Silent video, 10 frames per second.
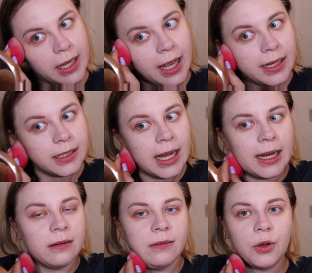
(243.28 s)
weekend
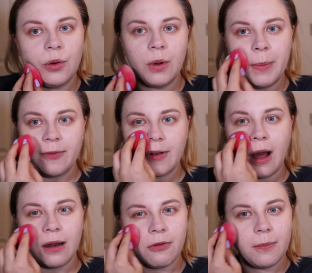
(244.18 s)
and caught a bit of
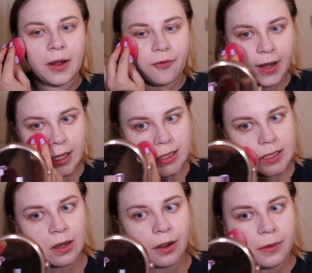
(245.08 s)
color on my
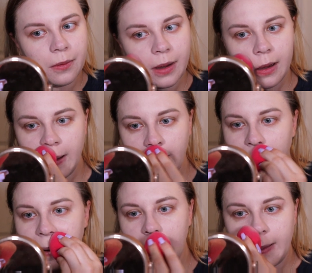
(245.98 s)
face, so
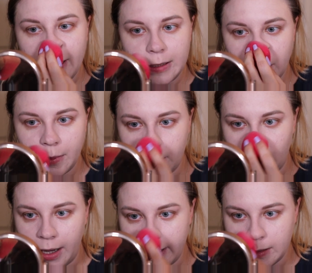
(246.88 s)
that is probably
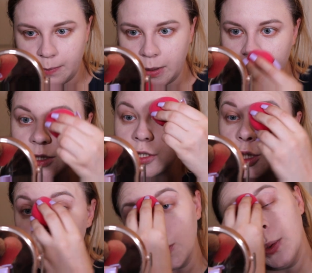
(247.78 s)
why it's a bit
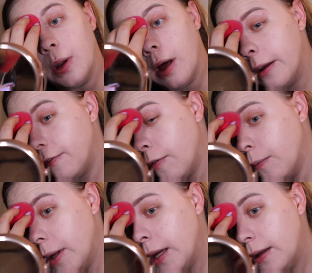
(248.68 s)
too light for
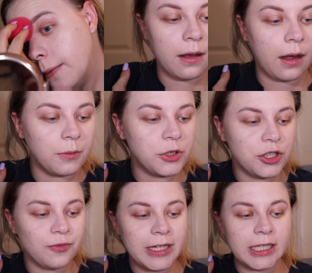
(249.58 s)
me. I was
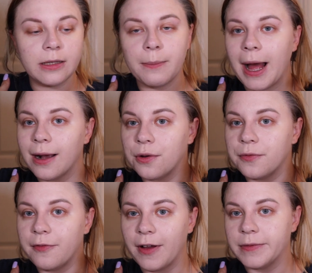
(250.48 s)
just reading the back
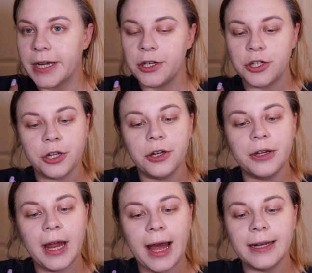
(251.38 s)
of the
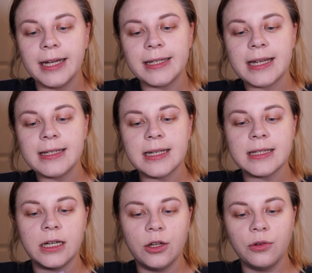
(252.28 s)
foundation, and it says
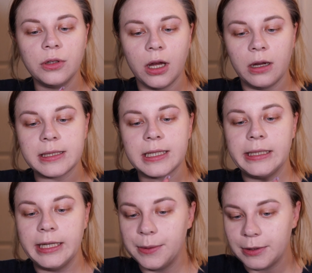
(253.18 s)
it's a long-lasting
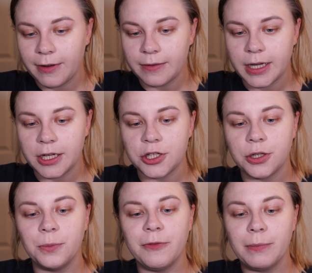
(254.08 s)
liquid
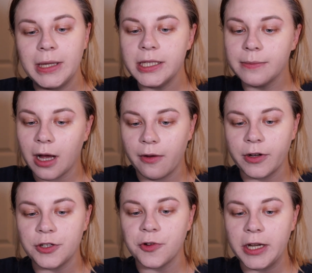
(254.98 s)
foundation with medium
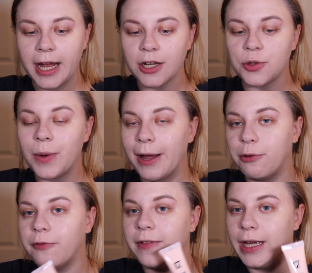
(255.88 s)
coverage for a natural,
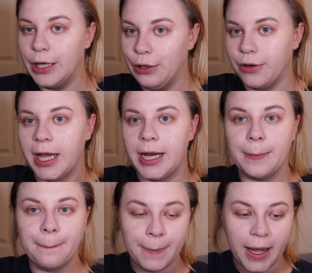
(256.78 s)

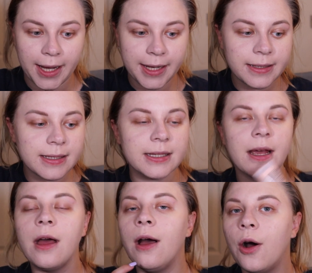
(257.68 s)
healthy-looking base.
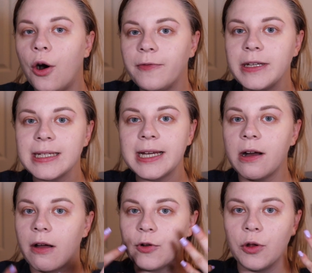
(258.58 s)
Obviously,
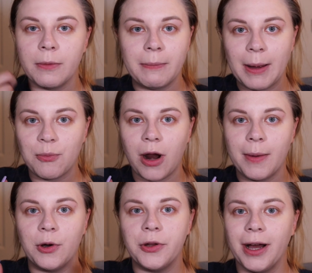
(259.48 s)
I've got the matte
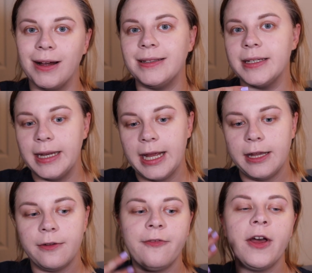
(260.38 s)
primer on
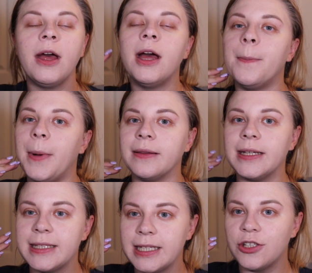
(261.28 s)
underneath, but
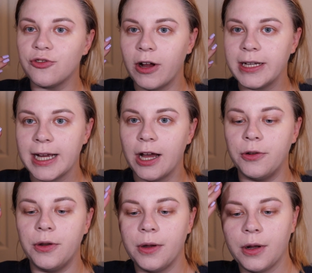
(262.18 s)
this did dry
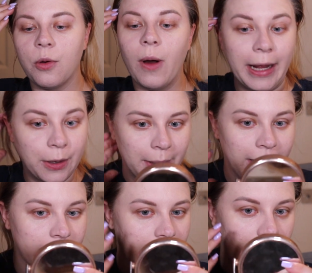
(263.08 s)
down quite
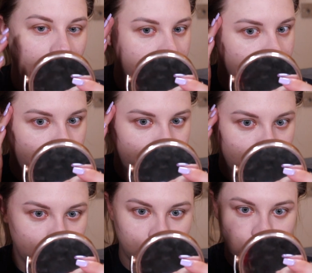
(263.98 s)
quick, and I feel
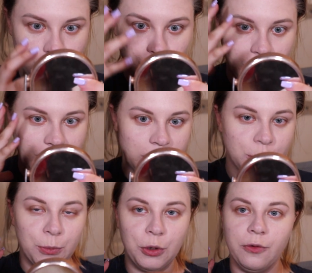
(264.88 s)
like you do need
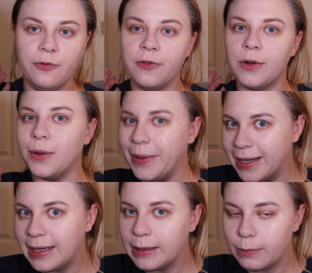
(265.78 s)
to move
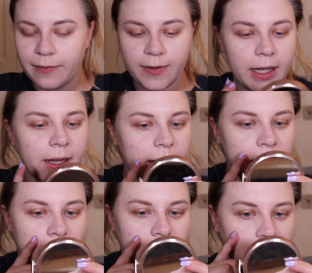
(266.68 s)
quickly with it.
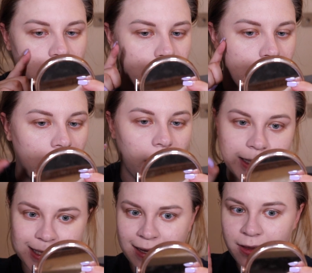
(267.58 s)

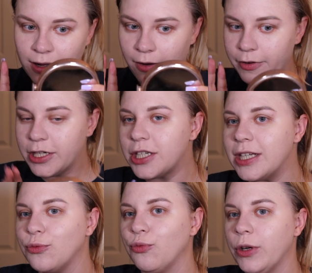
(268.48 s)
I'd say the coverage
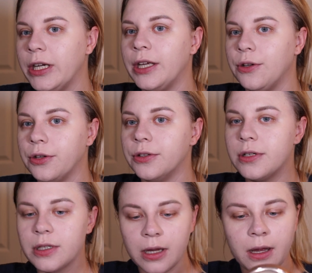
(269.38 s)
is really good.